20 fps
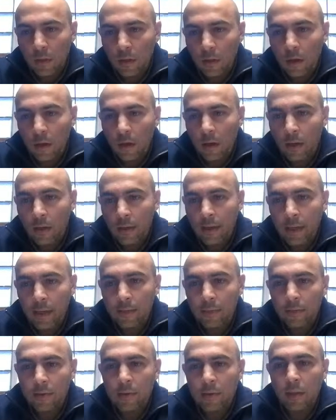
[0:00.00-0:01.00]
on a
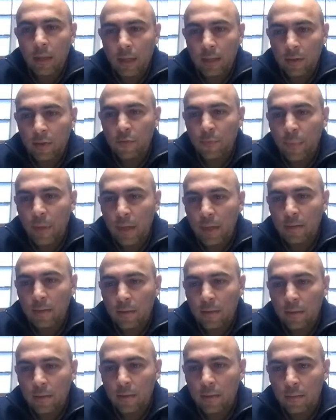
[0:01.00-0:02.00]
selective
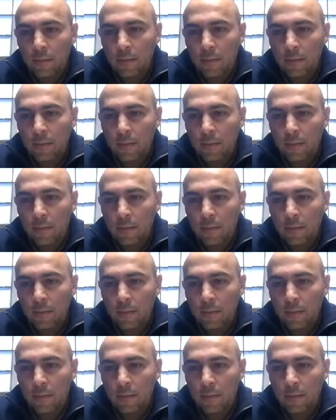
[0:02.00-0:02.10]
basis.